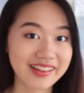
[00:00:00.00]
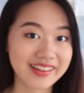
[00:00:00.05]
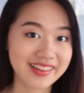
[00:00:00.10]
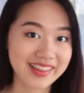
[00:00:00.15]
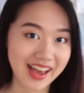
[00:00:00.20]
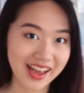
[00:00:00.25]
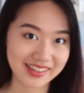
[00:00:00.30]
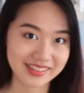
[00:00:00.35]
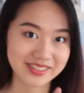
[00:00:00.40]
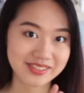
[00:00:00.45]

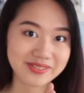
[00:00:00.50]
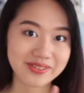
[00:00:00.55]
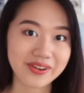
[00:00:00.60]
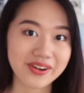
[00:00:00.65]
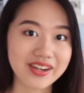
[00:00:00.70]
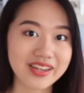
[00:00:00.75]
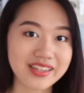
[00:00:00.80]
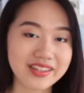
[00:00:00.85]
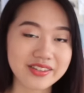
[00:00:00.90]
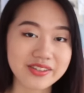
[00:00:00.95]
that
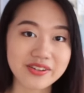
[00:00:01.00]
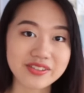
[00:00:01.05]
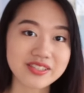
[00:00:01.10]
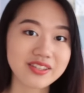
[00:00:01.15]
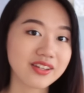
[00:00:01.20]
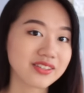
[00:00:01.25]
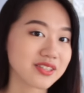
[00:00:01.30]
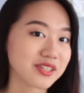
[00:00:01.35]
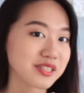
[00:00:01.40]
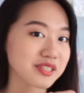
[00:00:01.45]
story. You know, it's
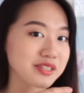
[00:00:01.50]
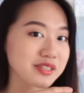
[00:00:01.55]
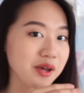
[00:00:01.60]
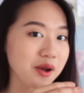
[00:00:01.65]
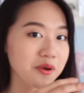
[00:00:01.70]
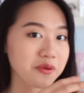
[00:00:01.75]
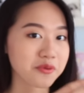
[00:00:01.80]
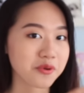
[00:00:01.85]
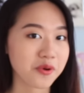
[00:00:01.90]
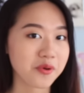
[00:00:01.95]
not just
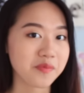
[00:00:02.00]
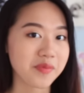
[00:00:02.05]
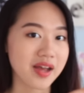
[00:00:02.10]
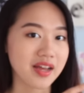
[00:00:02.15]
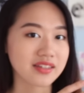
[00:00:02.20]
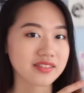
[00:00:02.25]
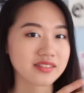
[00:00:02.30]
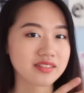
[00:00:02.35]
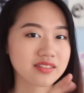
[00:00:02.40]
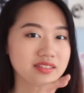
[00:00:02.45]
a
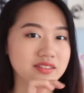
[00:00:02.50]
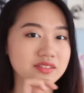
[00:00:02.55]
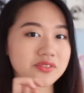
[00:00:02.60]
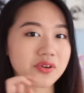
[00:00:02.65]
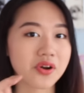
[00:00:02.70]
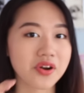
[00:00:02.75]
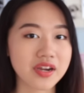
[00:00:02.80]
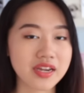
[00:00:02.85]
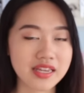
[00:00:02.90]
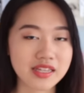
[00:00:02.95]
romance
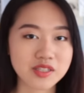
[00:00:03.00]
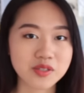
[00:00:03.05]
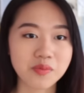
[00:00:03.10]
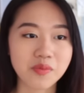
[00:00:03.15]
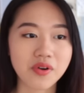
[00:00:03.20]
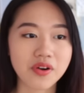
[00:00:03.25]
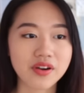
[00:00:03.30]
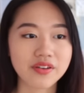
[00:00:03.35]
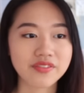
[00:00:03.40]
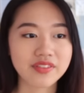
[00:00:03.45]
story. It's
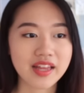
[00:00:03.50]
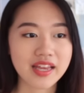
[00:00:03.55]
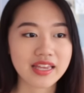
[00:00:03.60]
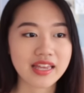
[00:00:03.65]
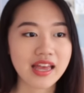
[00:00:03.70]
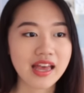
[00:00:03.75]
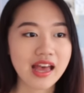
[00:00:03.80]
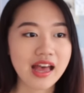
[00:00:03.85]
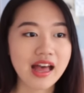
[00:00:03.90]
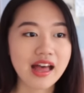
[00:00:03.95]
more of
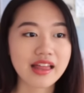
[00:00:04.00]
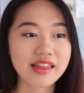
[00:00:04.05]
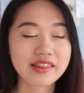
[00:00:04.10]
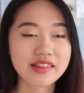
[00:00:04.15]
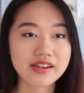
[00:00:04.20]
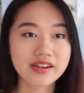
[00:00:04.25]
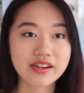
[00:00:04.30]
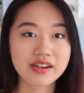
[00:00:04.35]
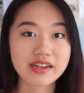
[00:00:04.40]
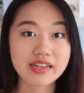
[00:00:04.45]
like
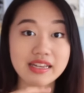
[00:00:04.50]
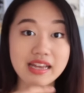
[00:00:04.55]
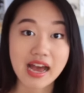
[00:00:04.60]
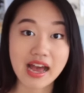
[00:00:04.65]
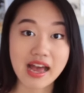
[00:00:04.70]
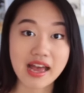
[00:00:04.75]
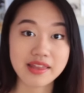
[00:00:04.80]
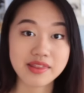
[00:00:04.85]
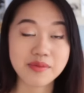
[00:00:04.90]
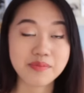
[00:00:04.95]
the
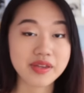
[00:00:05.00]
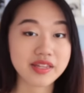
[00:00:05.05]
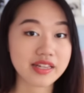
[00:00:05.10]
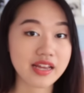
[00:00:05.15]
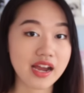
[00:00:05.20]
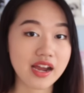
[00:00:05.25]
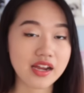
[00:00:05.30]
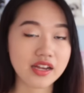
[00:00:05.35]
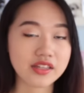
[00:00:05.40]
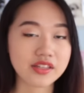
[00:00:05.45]
guy, the main
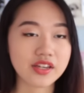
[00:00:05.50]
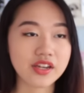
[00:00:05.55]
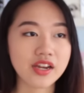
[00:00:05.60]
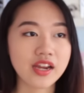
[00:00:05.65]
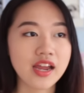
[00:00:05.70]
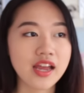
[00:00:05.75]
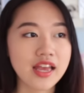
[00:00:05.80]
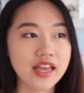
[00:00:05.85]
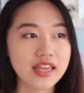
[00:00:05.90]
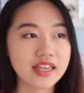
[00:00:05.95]

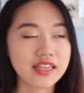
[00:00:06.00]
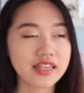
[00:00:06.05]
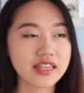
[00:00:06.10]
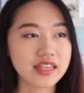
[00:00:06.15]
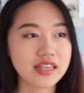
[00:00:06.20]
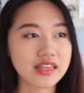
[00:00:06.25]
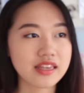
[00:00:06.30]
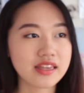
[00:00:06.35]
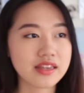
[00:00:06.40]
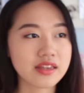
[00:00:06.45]
character,
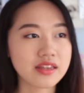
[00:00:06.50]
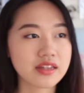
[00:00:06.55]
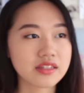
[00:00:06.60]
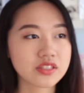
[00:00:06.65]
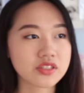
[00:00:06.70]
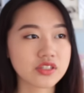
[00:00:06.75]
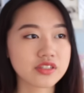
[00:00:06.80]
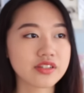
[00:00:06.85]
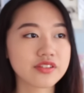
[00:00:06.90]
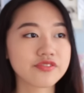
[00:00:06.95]
he
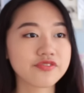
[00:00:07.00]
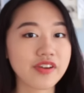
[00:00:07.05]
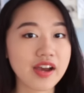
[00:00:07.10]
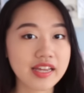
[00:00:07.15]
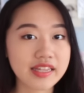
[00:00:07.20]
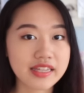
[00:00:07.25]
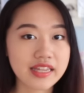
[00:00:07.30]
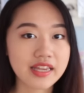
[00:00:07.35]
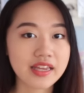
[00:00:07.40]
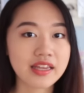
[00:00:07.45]
started
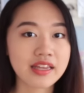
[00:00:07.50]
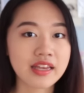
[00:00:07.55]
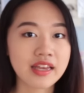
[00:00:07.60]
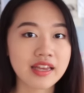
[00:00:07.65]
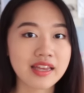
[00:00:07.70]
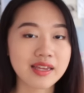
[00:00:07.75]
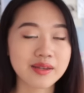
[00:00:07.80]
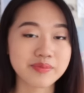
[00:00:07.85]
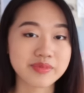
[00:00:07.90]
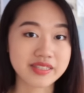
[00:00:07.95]

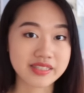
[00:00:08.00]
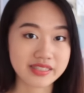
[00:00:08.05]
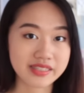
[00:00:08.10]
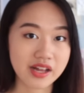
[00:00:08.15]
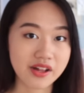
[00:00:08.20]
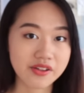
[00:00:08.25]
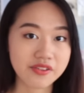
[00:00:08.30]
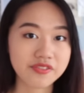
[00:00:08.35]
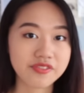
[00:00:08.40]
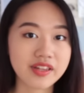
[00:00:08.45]
finding
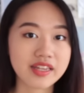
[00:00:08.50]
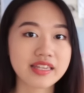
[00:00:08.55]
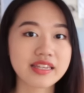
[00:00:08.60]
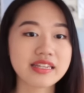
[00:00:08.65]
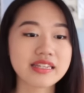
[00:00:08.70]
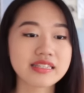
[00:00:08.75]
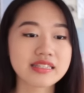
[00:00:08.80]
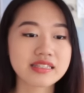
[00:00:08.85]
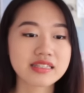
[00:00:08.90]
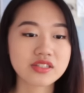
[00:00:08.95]
himself. Like,
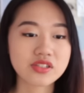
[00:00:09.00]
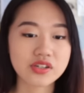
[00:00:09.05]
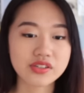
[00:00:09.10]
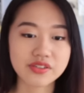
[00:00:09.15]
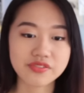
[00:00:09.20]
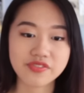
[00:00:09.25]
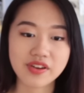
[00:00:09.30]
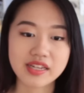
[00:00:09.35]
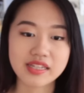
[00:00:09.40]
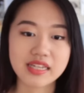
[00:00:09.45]
he
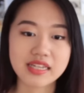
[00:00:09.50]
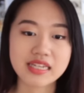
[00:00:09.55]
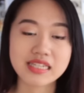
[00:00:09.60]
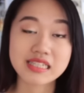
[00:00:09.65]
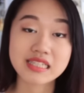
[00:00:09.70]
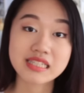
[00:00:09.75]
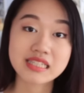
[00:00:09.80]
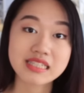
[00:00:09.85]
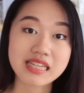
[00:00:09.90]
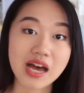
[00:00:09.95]
started finding
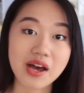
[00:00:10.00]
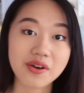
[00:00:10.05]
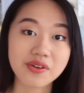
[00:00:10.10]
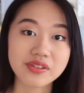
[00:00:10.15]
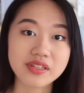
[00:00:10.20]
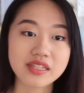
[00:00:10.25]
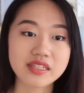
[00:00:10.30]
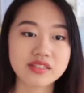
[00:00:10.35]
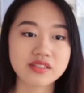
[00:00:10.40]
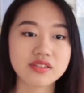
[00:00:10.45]
his
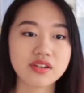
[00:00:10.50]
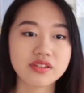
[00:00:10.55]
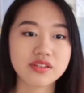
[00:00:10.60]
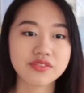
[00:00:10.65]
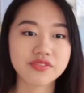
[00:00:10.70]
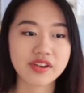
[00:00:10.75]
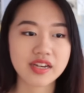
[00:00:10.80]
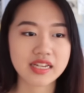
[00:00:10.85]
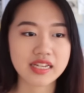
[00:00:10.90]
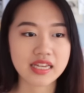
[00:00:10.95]
sound. He
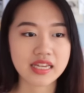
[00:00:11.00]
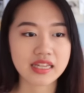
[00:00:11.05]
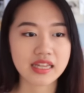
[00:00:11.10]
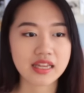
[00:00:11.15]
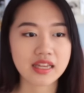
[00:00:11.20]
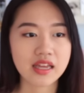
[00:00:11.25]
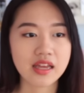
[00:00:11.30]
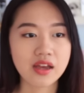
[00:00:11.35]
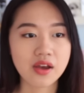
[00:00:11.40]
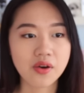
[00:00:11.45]
started finding
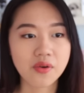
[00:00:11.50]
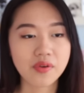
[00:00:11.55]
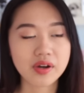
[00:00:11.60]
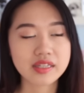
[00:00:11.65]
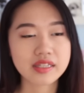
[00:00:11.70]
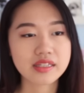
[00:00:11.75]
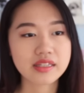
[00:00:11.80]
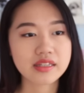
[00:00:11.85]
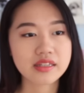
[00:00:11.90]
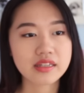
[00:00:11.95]
like
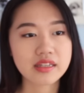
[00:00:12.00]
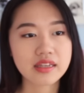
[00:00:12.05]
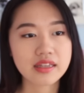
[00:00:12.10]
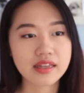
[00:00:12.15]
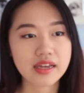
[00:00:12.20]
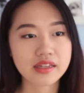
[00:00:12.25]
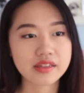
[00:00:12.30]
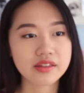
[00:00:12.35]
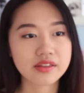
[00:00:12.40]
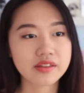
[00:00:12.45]
what he
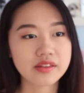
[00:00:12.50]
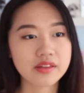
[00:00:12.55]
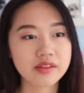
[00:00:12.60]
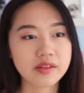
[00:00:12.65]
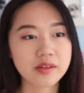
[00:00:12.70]
liked